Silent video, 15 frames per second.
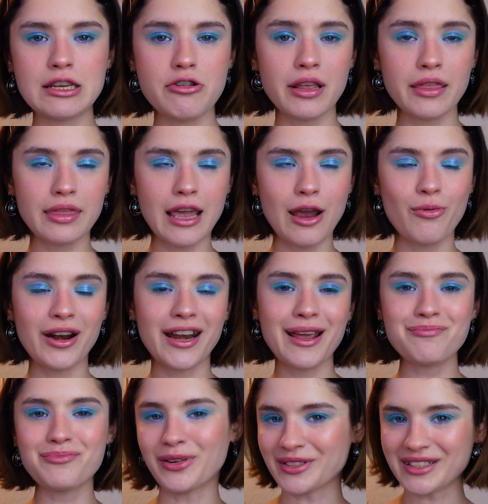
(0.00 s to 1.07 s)
here and there when
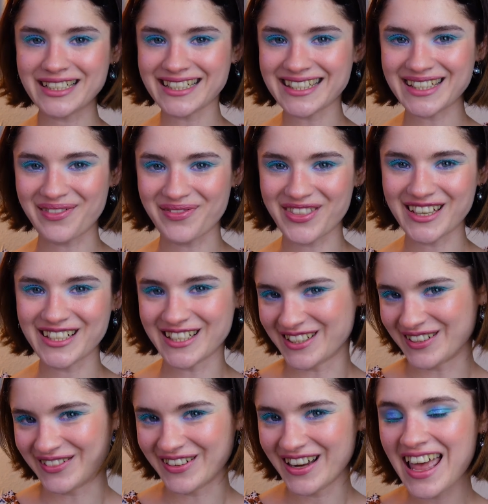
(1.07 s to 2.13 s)
I'm posting something
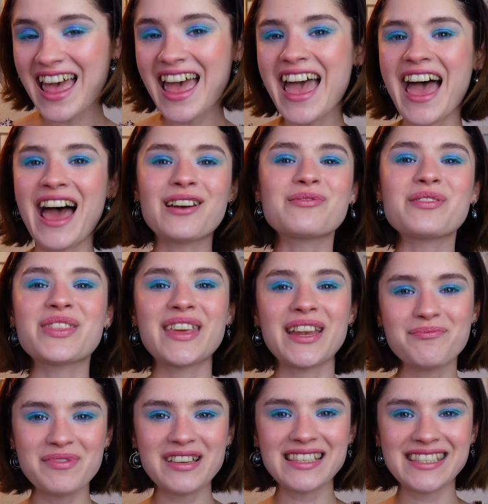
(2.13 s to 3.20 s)
new. And with
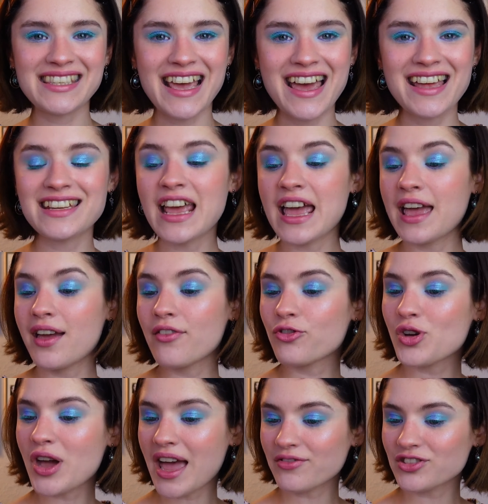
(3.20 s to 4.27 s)
that being said, if
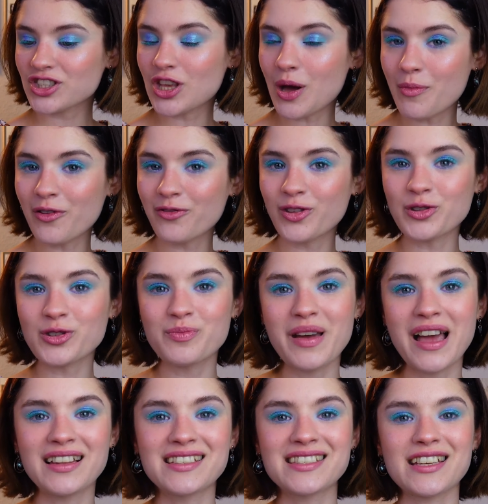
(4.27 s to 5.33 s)
you have some of those
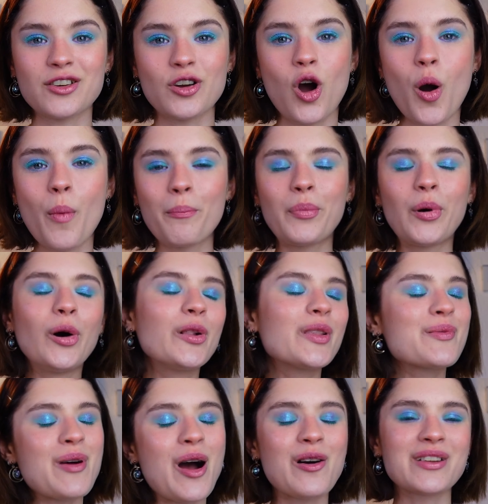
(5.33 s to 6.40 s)
palettes at home, pull
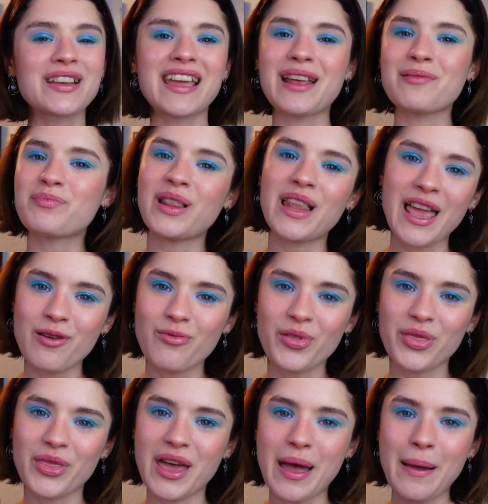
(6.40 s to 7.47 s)
them out again, play
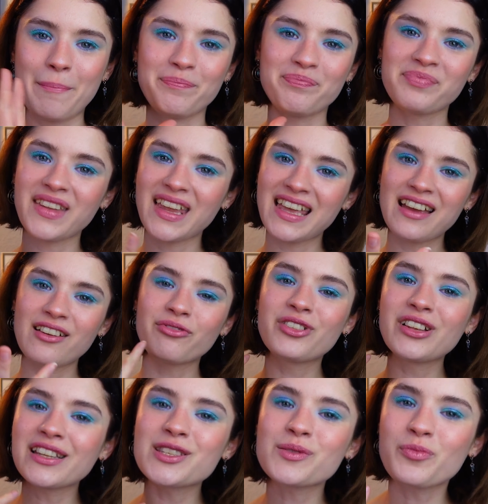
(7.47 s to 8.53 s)
with them,
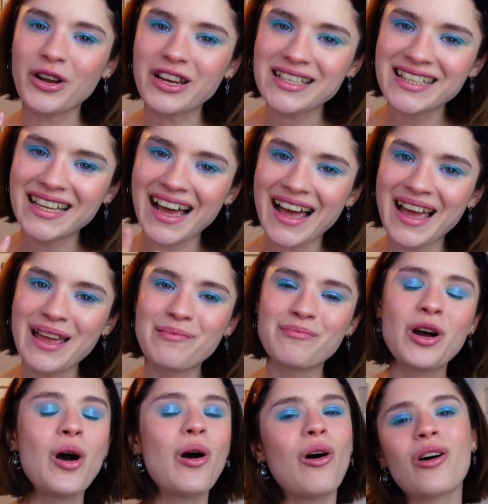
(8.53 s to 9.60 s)
feel the springtime,
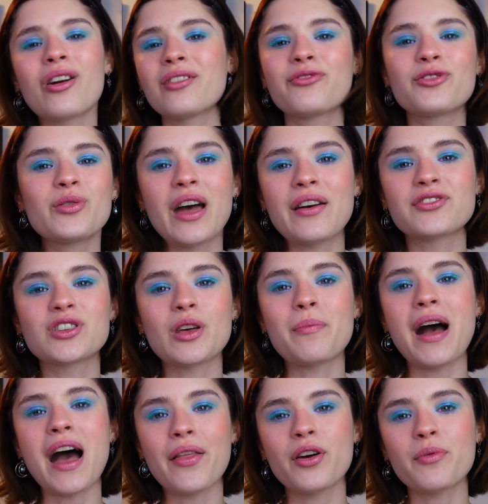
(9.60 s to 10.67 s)
or if you have some
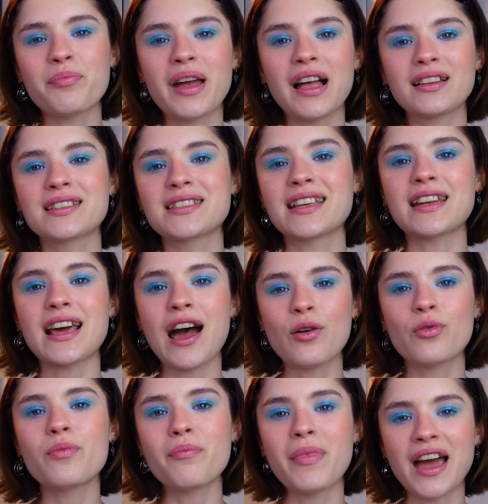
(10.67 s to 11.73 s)
other palettes that are
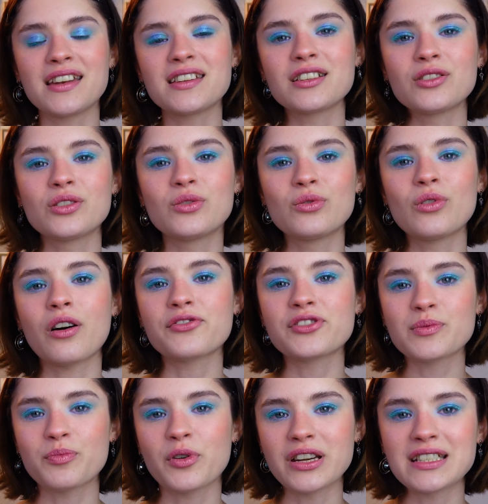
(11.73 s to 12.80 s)
reminding you of
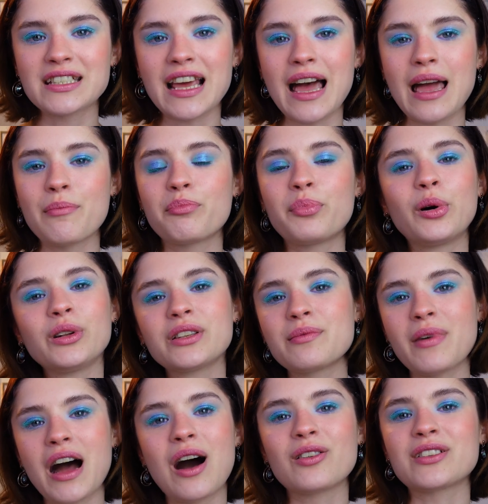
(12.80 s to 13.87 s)
springtime, pull them
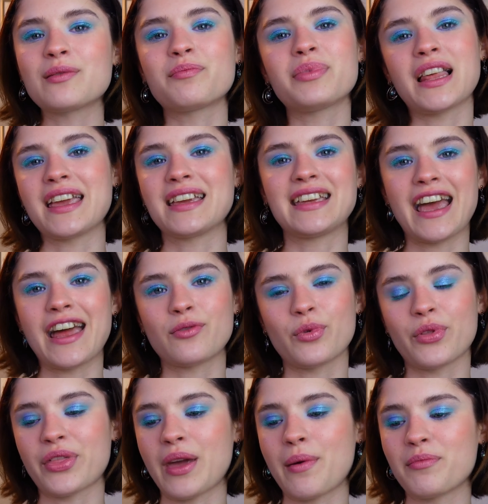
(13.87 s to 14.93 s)
out and play again
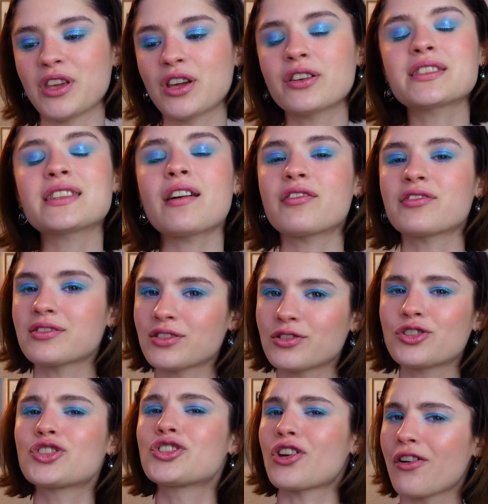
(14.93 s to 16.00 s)
with them because they are
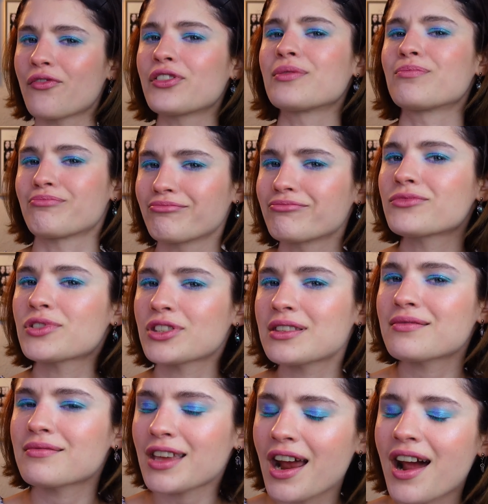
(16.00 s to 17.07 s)
deserving
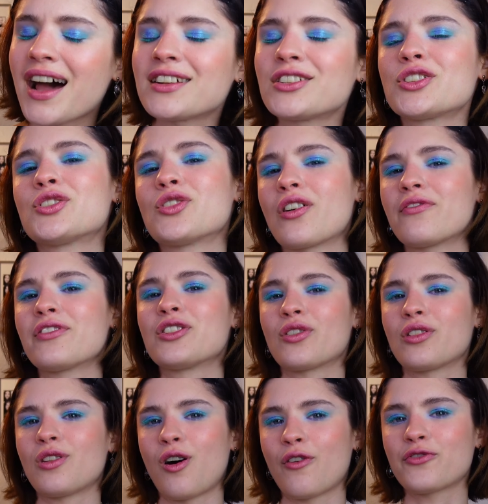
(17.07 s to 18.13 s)

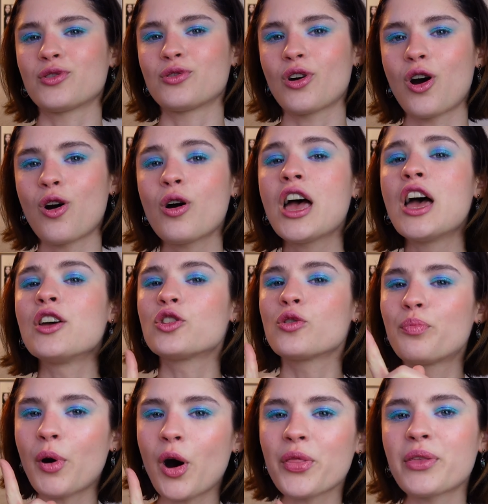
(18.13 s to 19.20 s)
your love, you know? You
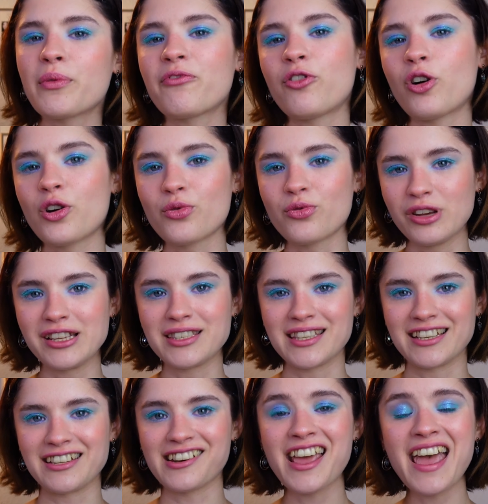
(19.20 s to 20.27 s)
bought them for a
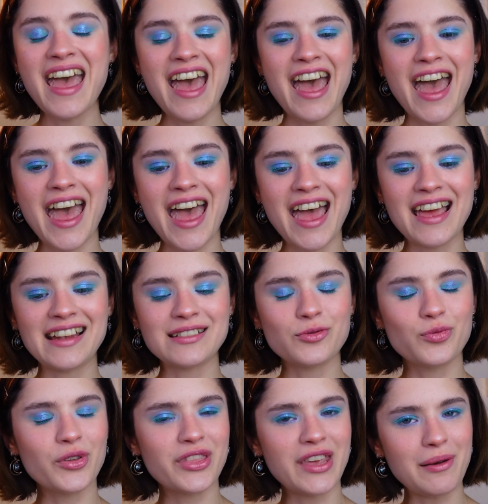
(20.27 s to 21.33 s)
reason. And
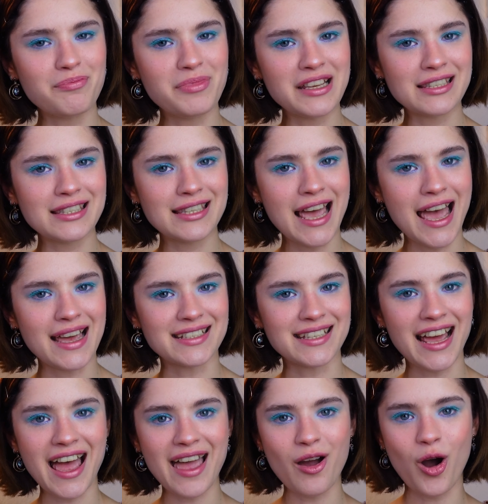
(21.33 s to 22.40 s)
with that being said,
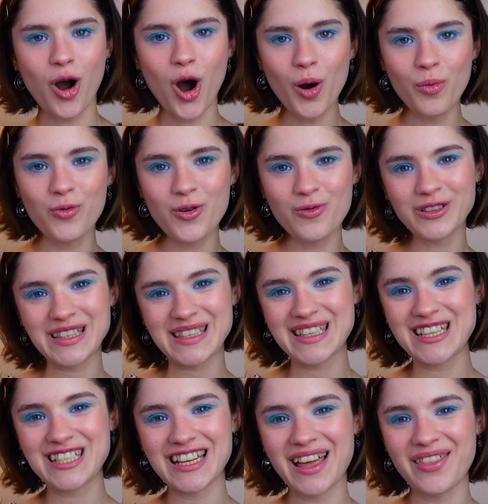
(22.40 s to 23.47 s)
I hope we will see
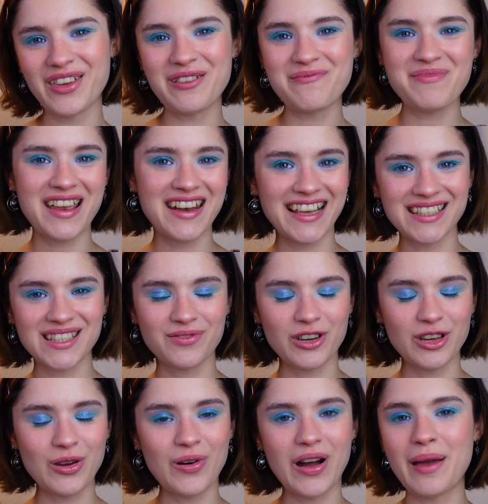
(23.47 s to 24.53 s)
each other in my next
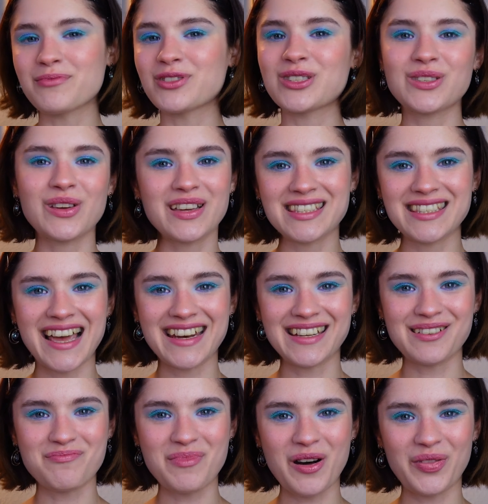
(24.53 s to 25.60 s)
video. I'm so excited
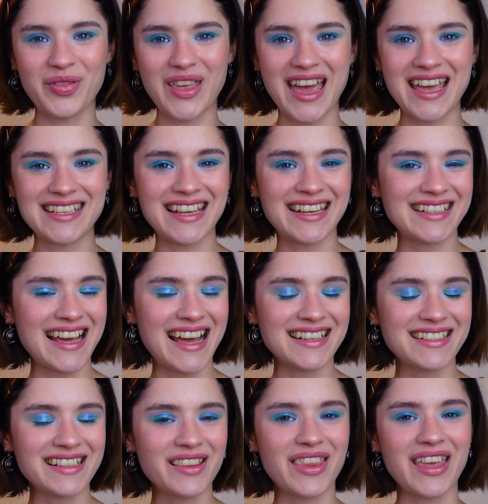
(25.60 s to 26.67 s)
about that. And
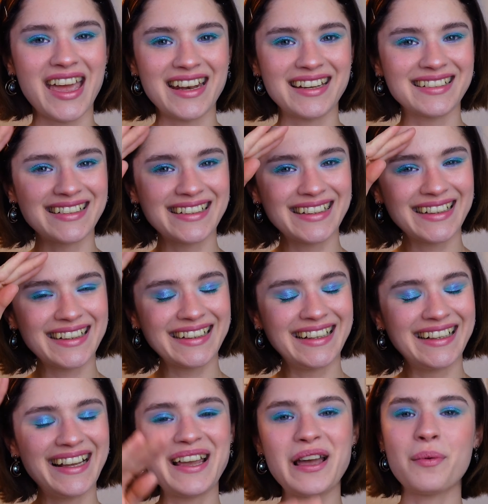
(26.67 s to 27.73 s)
until then,
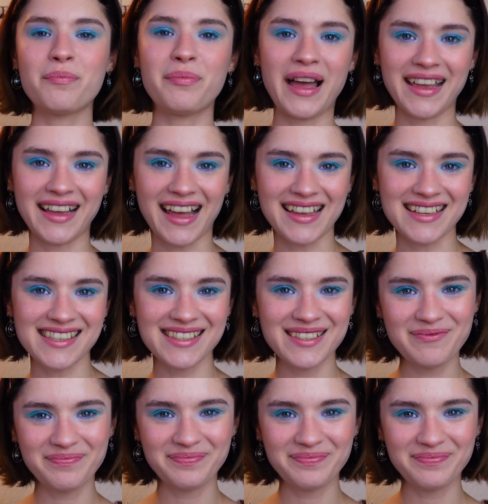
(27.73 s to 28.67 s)
bye guys.